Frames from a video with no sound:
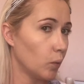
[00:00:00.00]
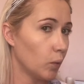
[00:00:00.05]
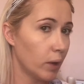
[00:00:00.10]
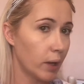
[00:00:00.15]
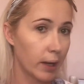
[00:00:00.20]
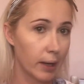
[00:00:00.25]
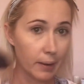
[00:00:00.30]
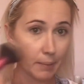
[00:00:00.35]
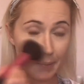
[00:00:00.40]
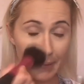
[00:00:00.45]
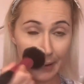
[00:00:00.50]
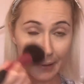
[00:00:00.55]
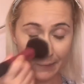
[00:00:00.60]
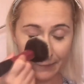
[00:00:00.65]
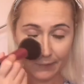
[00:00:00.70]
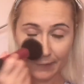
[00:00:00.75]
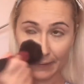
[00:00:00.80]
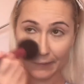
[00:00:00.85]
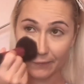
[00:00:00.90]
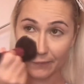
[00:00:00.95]
really
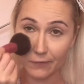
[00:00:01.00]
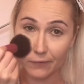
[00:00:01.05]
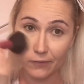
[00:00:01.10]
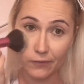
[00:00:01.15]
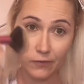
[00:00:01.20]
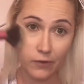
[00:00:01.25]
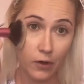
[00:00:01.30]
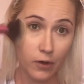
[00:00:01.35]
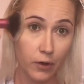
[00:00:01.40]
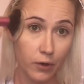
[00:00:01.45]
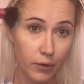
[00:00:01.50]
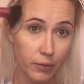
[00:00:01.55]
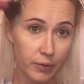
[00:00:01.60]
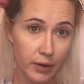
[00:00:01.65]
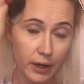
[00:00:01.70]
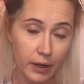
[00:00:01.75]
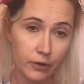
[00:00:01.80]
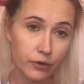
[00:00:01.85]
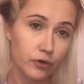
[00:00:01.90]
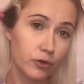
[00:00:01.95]
makes that so
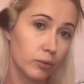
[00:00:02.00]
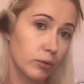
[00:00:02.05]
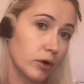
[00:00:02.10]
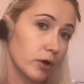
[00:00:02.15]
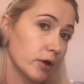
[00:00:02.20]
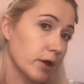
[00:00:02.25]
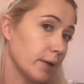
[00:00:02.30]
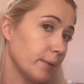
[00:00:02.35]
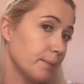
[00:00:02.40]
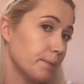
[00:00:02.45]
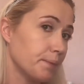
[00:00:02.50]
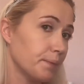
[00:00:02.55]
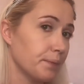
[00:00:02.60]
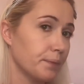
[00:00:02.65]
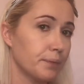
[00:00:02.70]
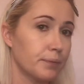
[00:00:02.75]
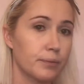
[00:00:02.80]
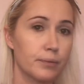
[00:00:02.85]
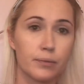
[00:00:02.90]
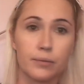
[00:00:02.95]
natural looking.
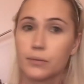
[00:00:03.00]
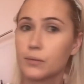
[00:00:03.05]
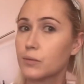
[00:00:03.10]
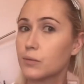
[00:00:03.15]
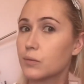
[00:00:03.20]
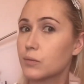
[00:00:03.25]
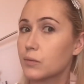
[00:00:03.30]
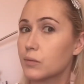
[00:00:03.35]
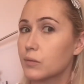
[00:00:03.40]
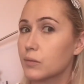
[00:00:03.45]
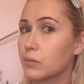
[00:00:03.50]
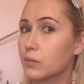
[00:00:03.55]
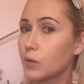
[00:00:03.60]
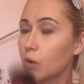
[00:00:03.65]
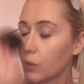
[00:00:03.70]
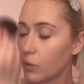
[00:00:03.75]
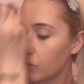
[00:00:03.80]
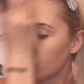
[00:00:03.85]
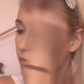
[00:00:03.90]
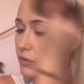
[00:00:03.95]

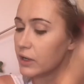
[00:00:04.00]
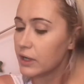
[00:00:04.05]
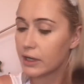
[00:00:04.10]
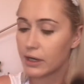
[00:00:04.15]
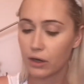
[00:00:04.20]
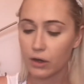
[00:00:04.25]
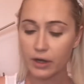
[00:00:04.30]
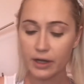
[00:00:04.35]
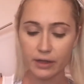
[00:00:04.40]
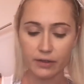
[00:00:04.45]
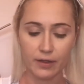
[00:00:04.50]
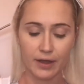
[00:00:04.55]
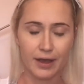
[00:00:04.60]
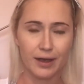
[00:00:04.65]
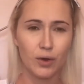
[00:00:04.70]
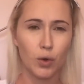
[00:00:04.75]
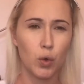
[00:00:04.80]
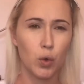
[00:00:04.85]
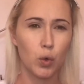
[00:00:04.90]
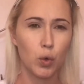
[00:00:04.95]
I really like that.
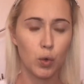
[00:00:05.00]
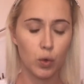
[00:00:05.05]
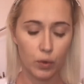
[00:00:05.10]
Oh,